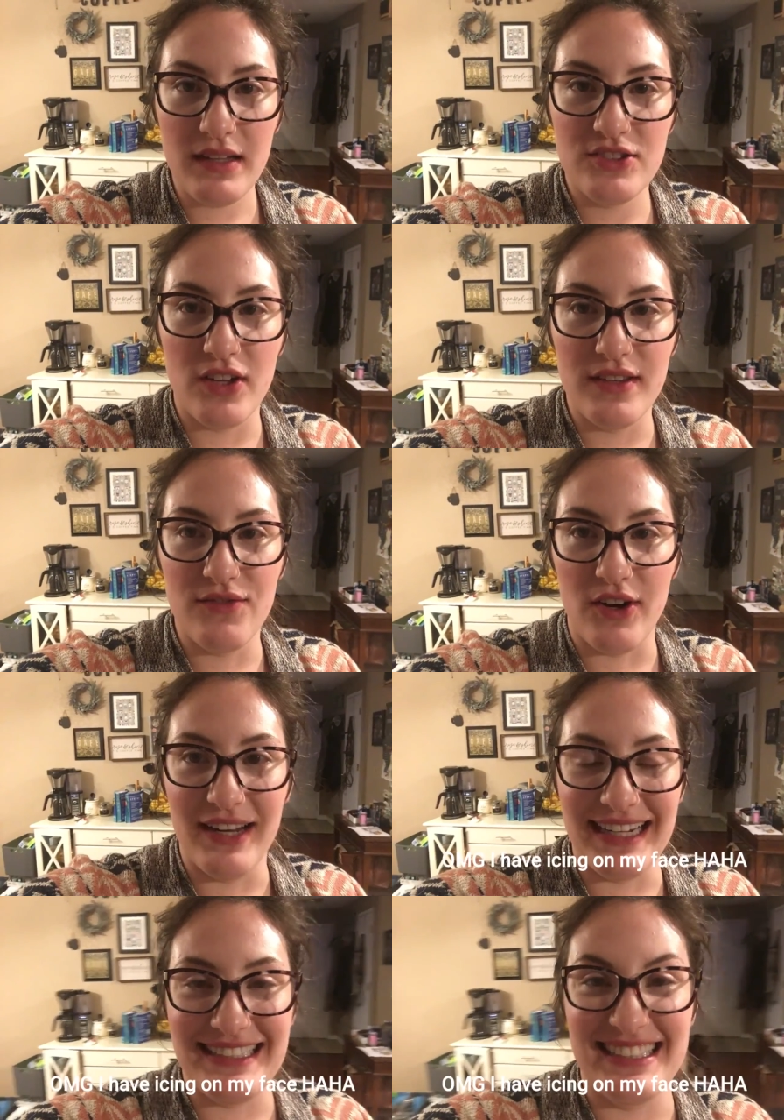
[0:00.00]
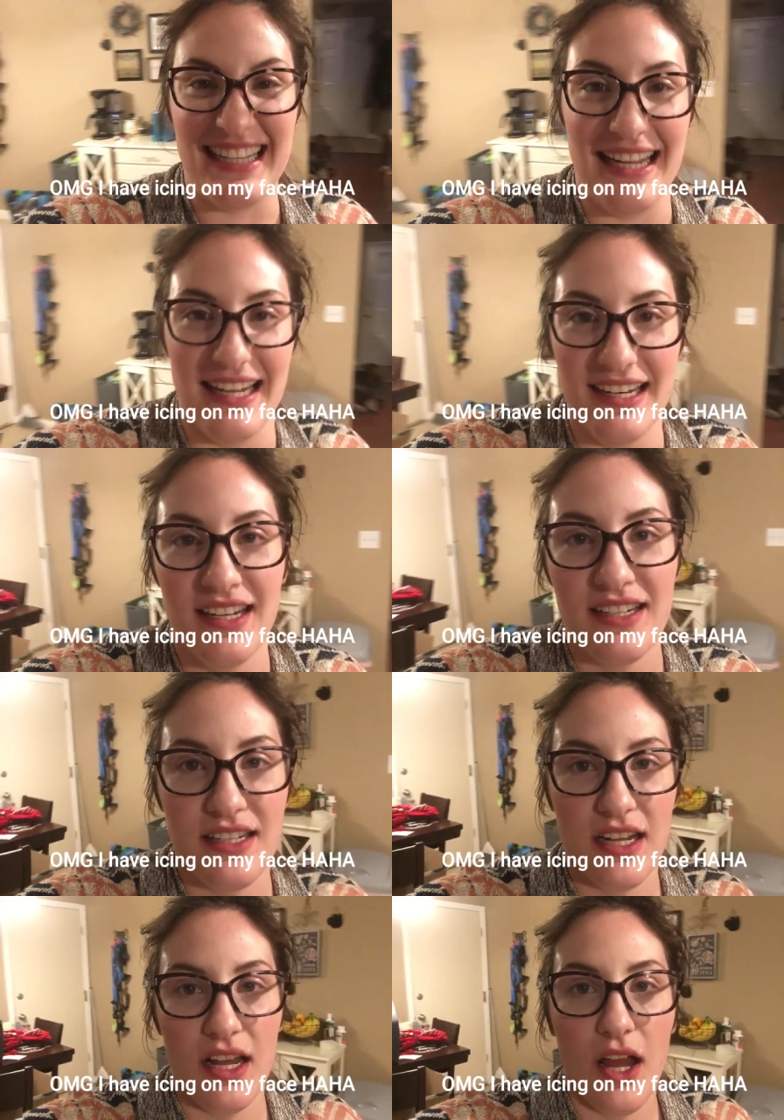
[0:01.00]
So the verdict is in.
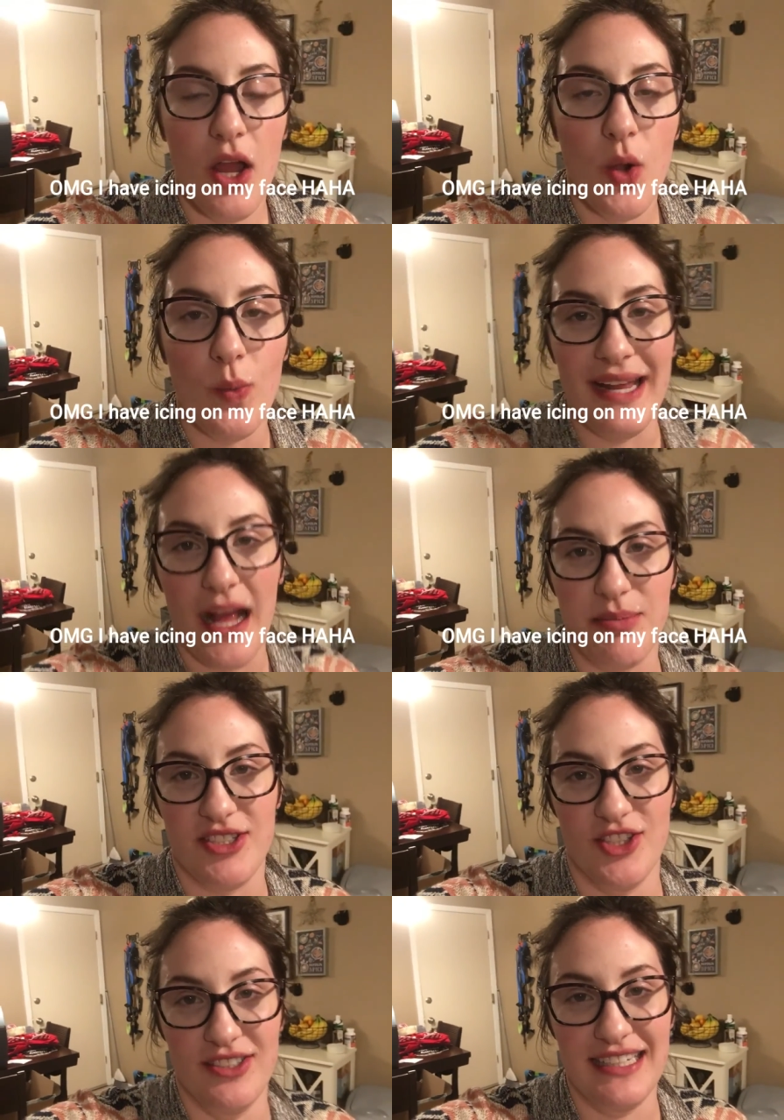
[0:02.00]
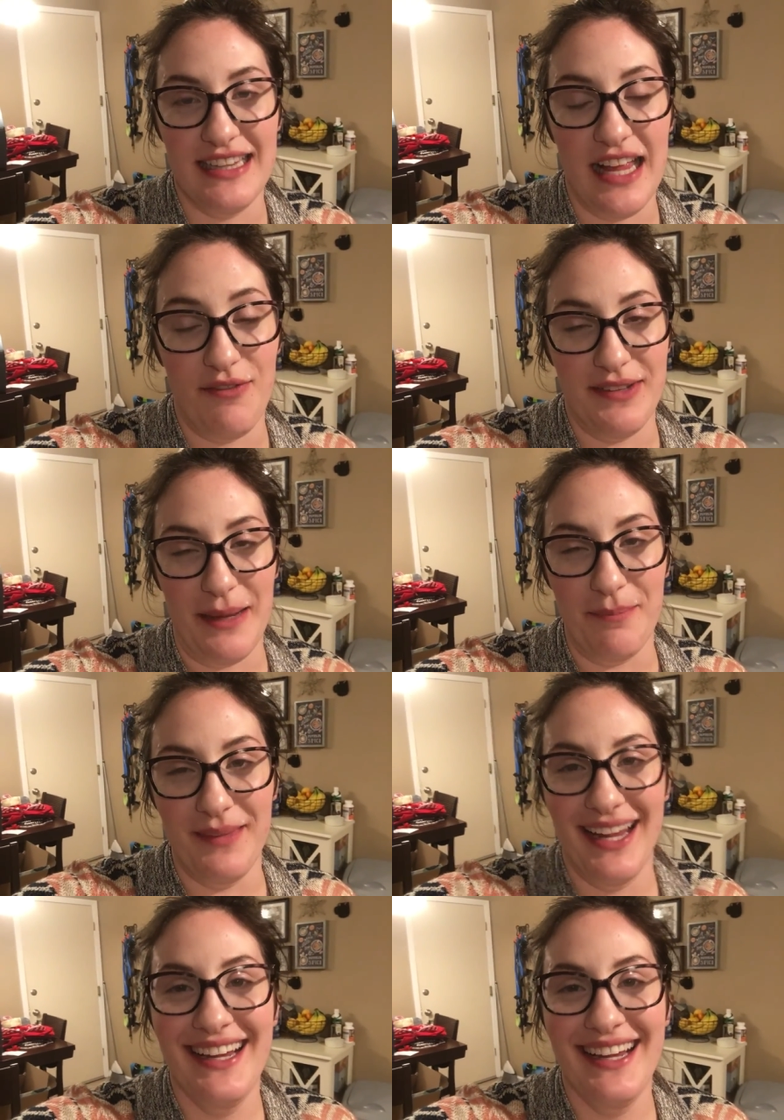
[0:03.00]
We absolutely love them.